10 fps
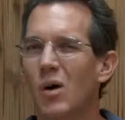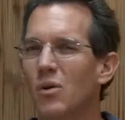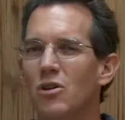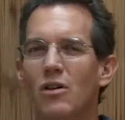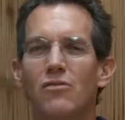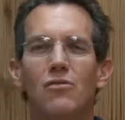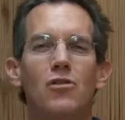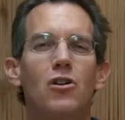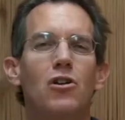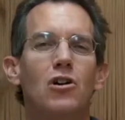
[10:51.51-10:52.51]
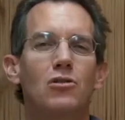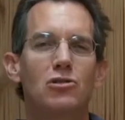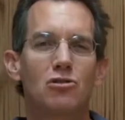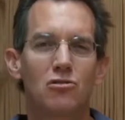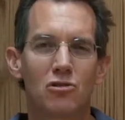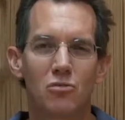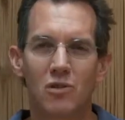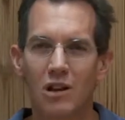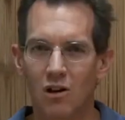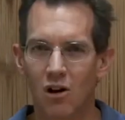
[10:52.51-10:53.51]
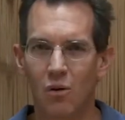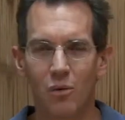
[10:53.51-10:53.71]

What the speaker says: when you have no short-term recall,